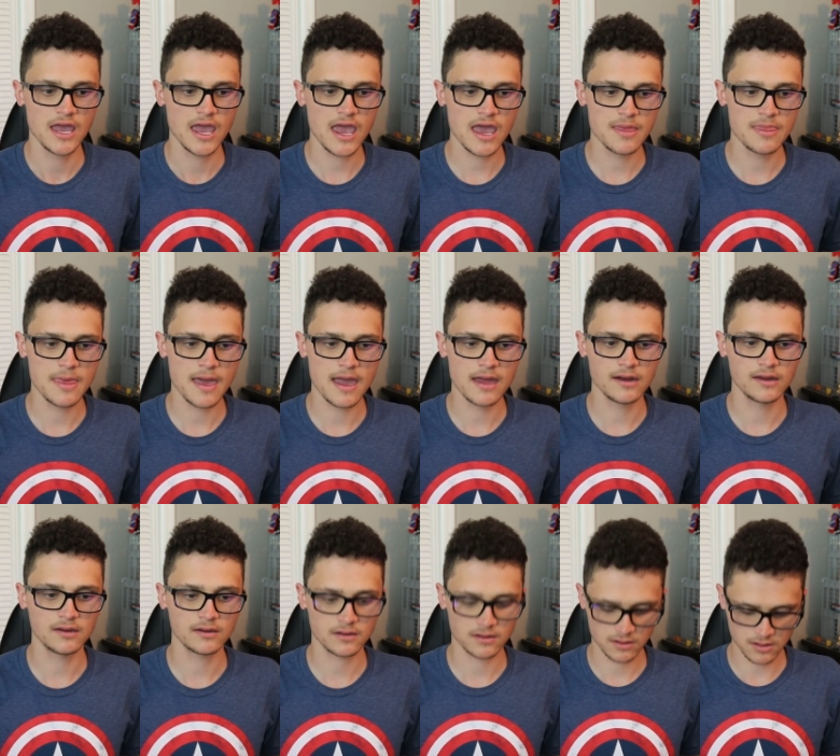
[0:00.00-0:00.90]
And
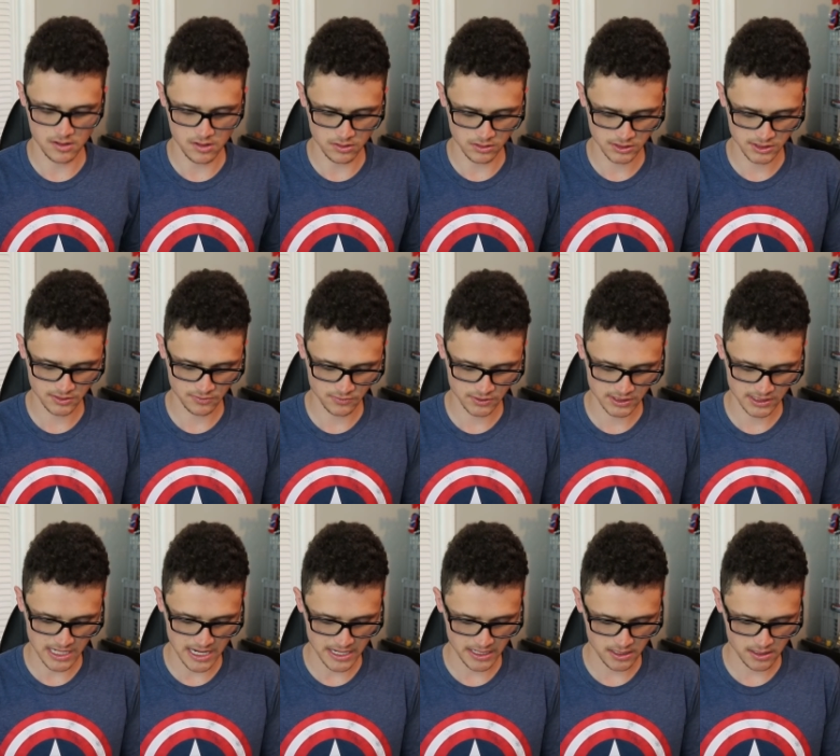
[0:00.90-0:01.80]
then Coulson was
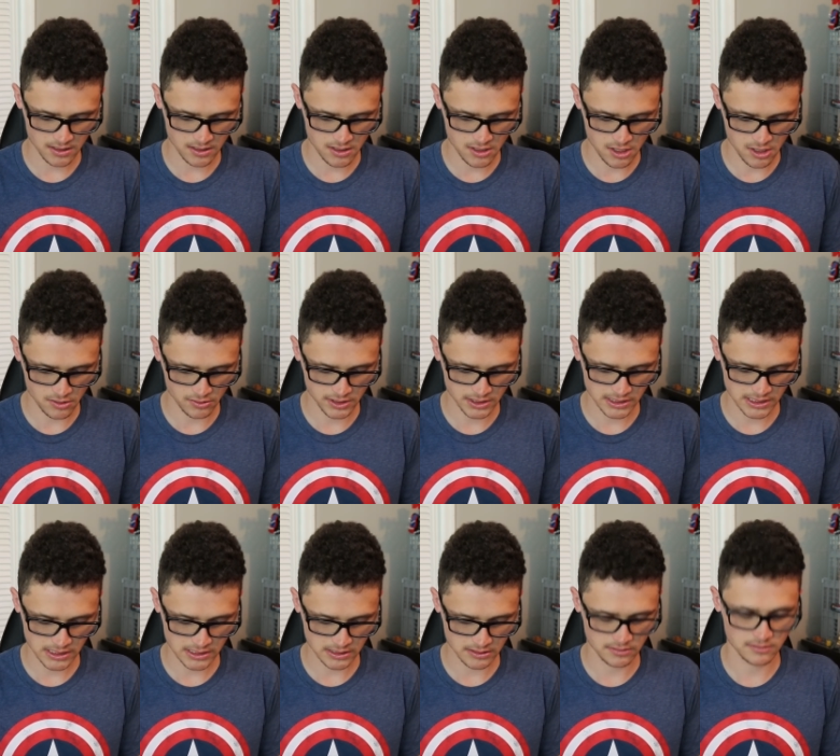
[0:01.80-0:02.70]
like, this
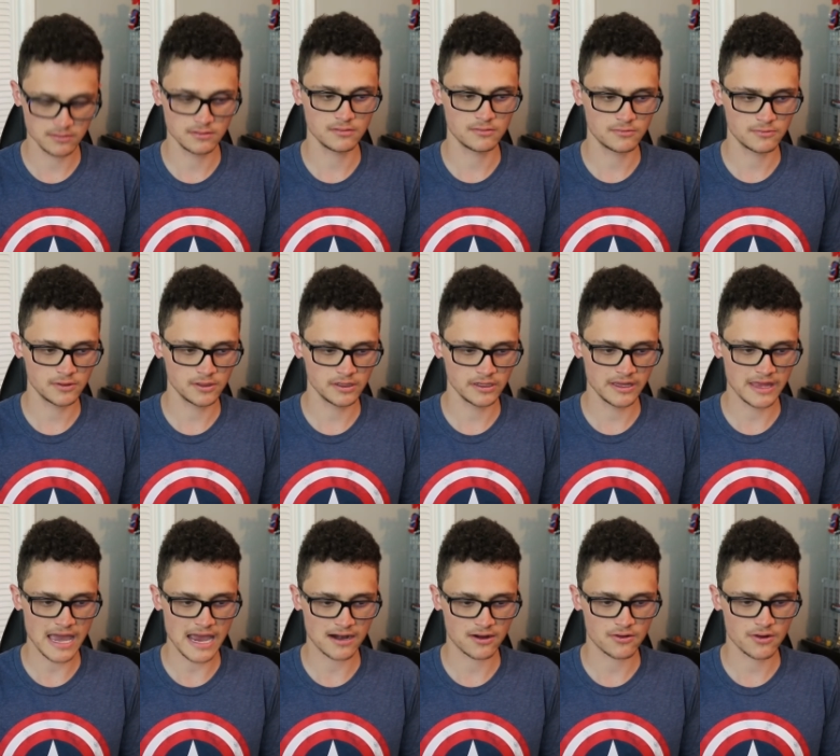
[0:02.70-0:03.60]
isn't really
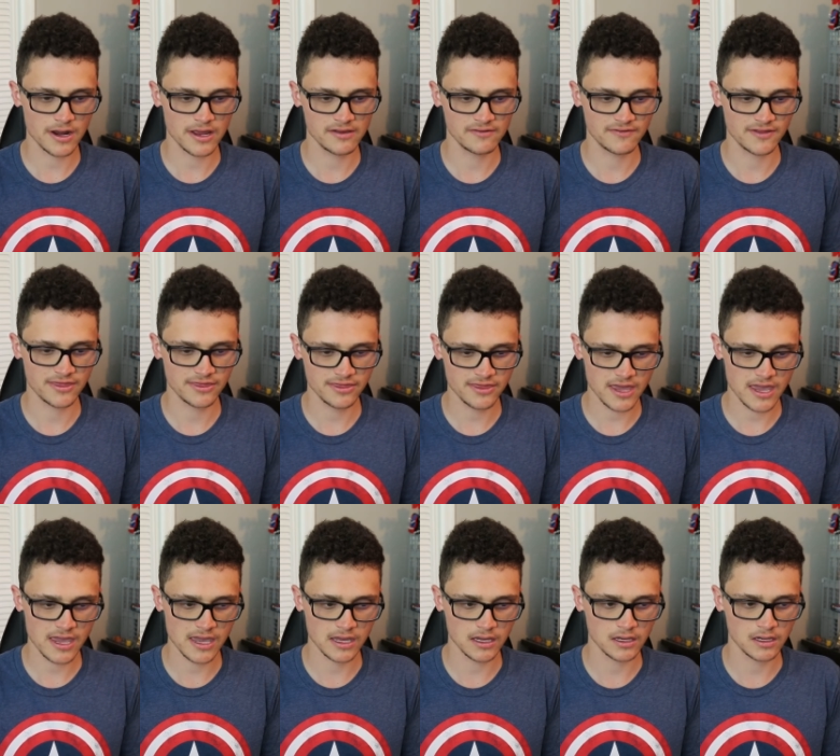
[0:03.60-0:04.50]
that great of a
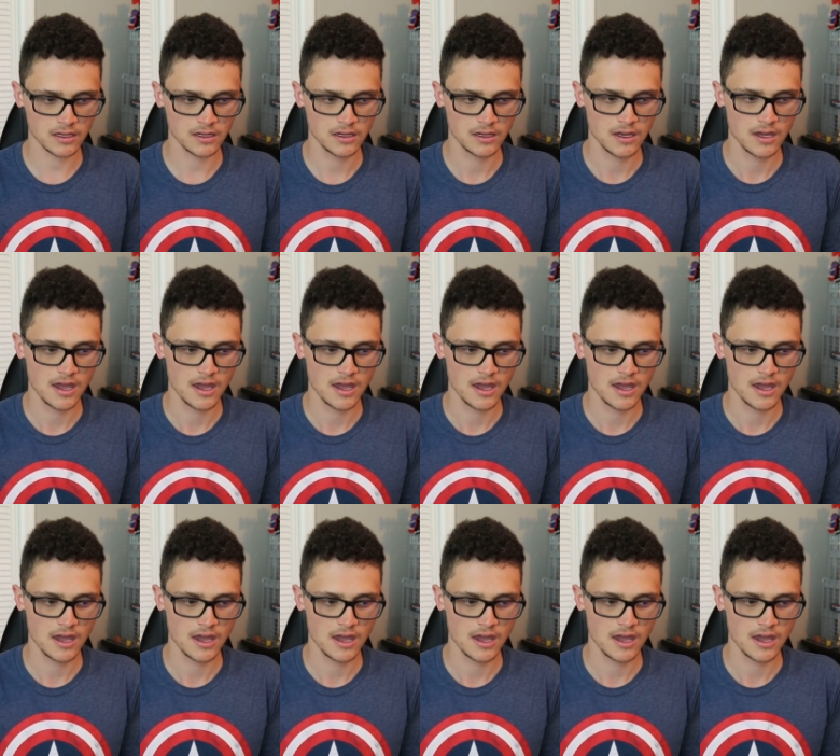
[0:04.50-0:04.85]
thing.